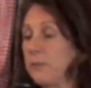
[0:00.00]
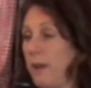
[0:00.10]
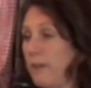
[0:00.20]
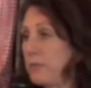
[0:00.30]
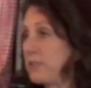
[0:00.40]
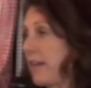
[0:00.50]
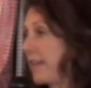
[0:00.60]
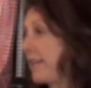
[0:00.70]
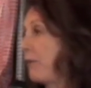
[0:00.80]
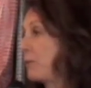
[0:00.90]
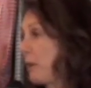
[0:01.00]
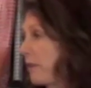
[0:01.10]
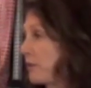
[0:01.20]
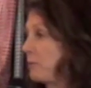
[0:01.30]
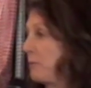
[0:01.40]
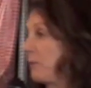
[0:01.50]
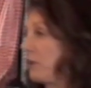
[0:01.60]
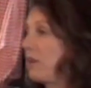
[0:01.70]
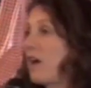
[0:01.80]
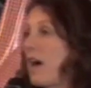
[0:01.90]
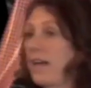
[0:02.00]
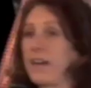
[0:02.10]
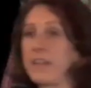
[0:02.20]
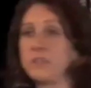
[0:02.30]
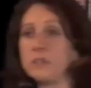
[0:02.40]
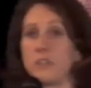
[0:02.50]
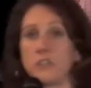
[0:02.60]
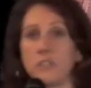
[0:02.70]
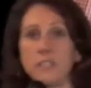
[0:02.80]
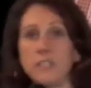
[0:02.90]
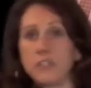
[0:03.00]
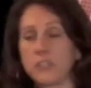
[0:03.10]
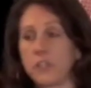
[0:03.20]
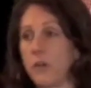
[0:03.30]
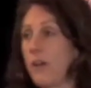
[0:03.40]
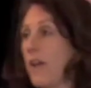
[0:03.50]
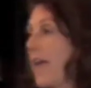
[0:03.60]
the raw food diet, and I was one of those people, I got into it 13 years ago,